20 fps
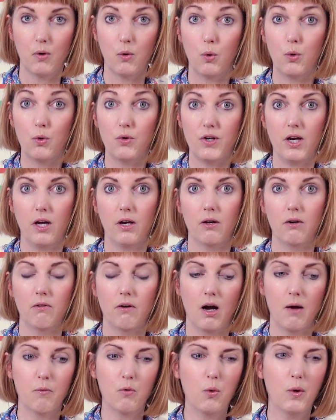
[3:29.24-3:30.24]
audio.
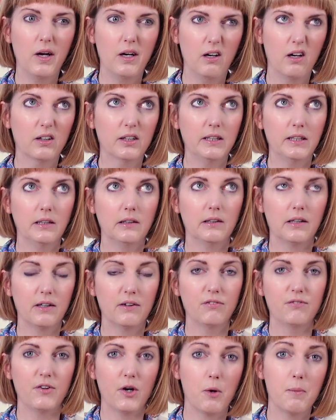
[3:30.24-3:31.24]
I'm quite lucky in that I
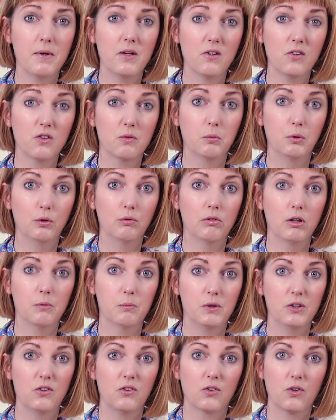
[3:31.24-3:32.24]
film in a small room
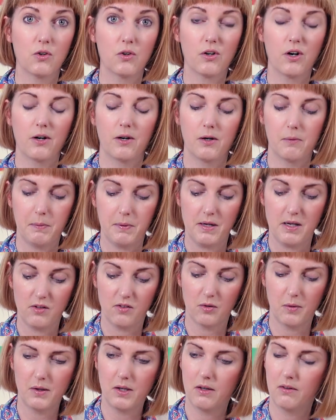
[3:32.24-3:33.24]
which has got carpet,
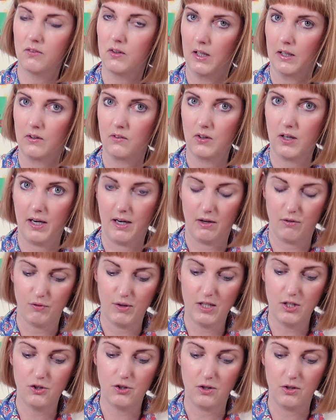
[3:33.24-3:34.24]
so I don't tend to have
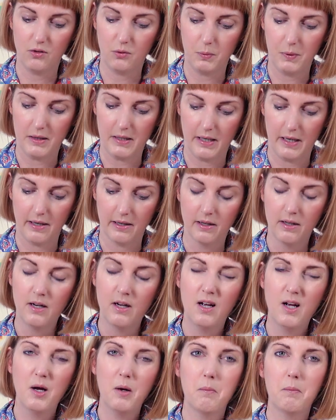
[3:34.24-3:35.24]
issues with that.
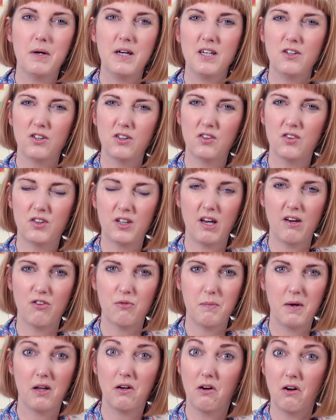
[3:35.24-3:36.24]
But it just saves
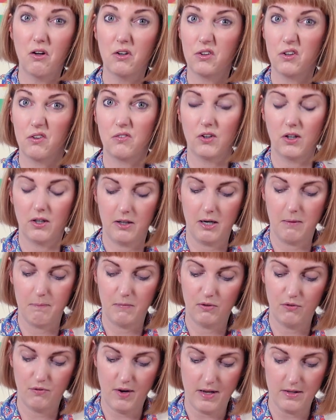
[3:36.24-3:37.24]
me a lot of time, the
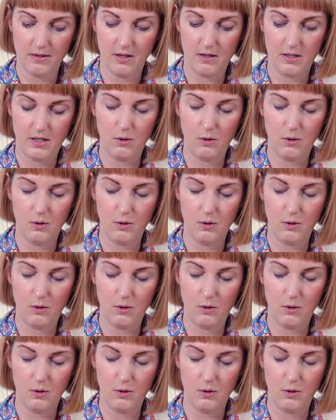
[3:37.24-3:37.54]
fact that